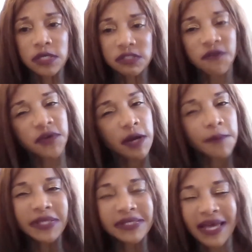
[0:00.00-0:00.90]
So if a
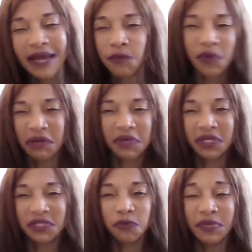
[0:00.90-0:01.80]
company is like, well, we don't want to
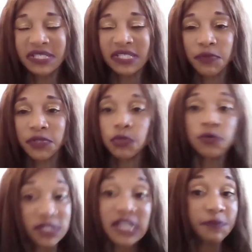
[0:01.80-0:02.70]
do business with you,
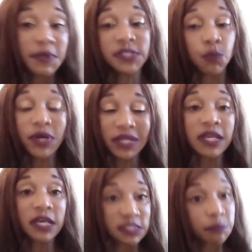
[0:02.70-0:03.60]
because that's basically what it
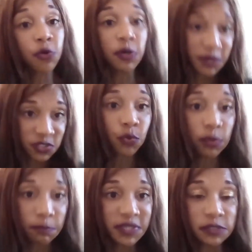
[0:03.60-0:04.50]
is. Employment is
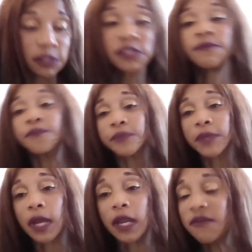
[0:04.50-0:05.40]
doing business.
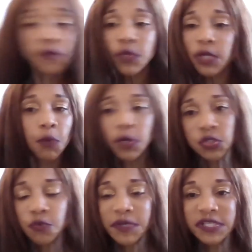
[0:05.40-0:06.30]
If we don't want to
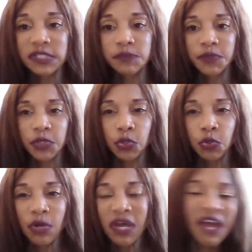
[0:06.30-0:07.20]
do business with
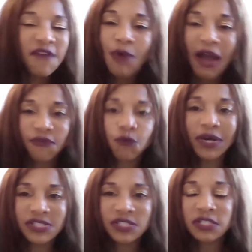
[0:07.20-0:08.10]
you, if you have
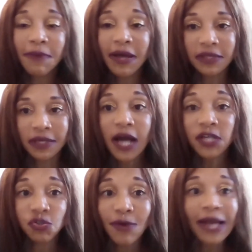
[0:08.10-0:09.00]
questions about the
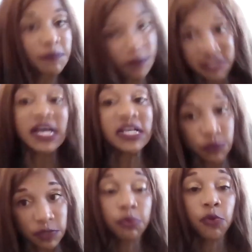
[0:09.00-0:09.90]
contract, because that's
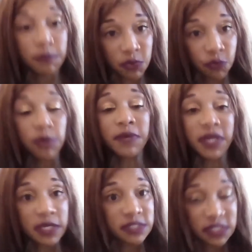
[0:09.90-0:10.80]
what employment
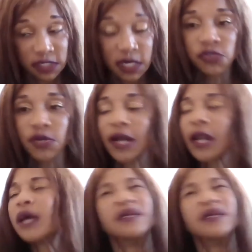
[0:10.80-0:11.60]
agreement is, it's contract.